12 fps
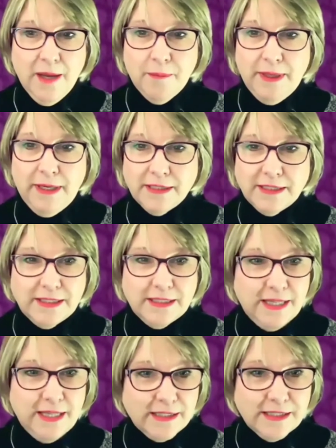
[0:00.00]
because it
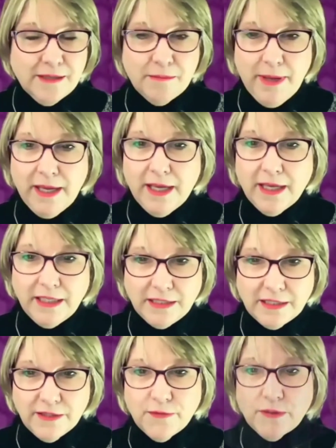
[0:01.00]
doesn't make any
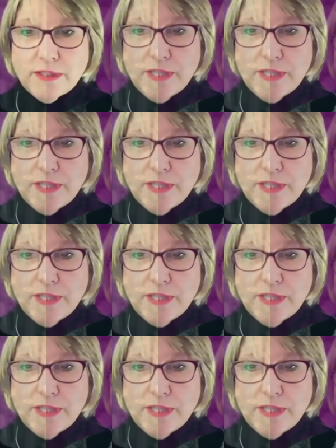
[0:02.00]
difference